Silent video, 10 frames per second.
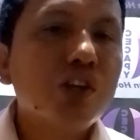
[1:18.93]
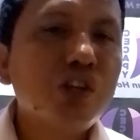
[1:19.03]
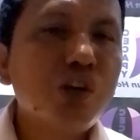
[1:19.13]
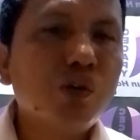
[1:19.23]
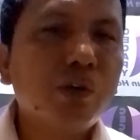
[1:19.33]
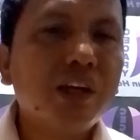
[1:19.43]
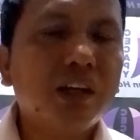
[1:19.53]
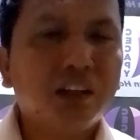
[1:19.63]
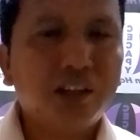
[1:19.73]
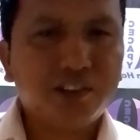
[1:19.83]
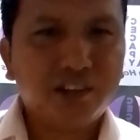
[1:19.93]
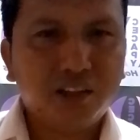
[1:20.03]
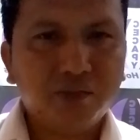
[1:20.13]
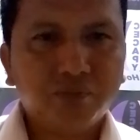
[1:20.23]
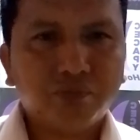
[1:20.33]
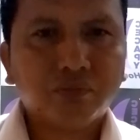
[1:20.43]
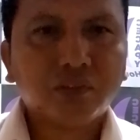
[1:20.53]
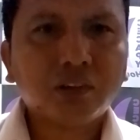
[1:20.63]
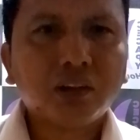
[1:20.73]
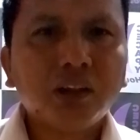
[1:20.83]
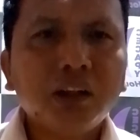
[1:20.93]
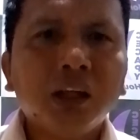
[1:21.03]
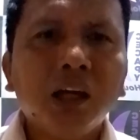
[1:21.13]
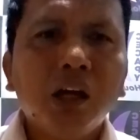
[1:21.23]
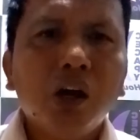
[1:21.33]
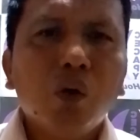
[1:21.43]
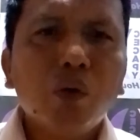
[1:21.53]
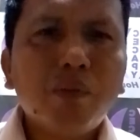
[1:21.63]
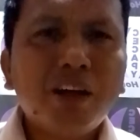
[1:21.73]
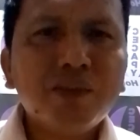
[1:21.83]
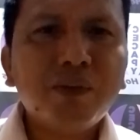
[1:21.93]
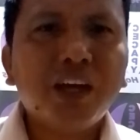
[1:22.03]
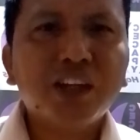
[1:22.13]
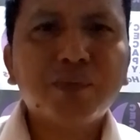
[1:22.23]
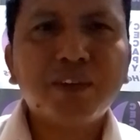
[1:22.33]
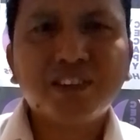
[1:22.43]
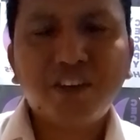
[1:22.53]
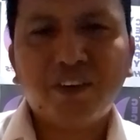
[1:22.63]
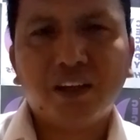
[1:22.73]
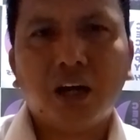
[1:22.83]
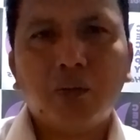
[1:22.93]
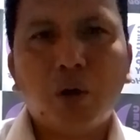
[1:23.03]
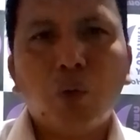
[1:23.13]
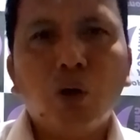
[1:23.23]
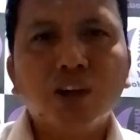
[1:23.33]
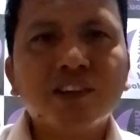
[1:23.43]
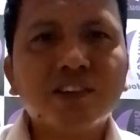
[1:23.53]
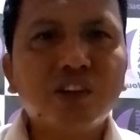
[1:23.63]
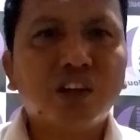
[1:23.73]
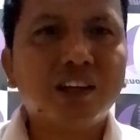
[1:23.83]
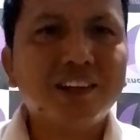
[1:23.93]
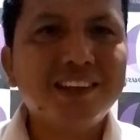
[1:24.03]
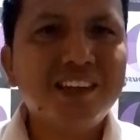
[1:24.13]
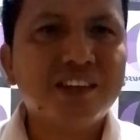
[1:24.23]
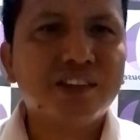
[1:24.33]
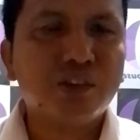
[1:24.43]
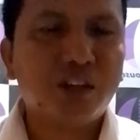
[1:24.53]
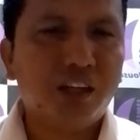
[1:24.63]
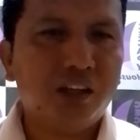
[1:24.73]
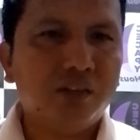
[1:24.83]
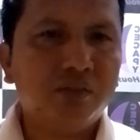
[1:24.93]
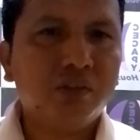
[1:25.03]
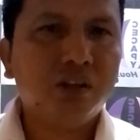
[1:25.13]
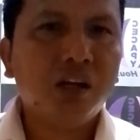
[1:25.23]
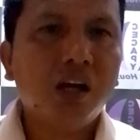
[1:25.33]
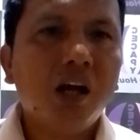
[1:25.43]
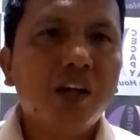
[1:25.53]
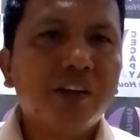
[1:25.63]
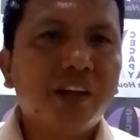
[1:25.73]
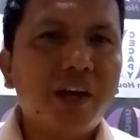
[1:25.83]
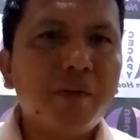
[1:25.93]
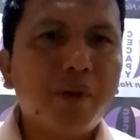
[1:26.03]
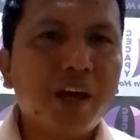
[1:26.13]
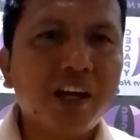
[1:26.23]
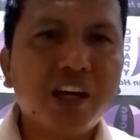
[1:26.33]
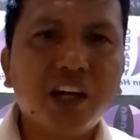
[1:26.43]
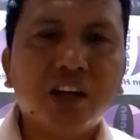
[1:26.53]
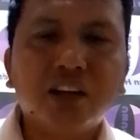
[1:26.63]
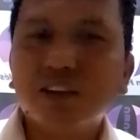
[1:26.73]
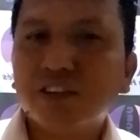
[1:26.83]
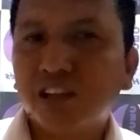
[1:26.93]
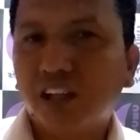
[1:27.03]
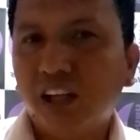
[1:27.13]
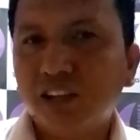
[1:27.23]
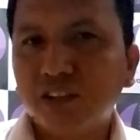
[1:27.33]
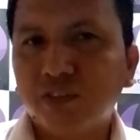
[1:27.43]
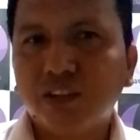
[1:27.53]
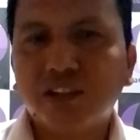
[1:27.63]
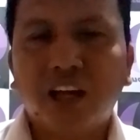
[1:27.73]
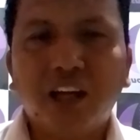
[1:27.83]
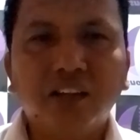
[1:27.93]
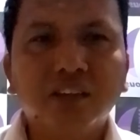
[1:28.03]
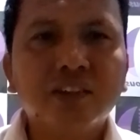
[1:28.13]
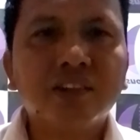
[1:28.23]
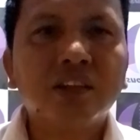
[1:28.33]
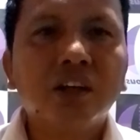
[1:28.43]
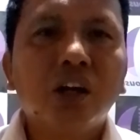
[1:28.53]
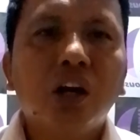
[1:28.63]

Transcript: During listening, we must be specific about what students need to hear. They may hear selective details,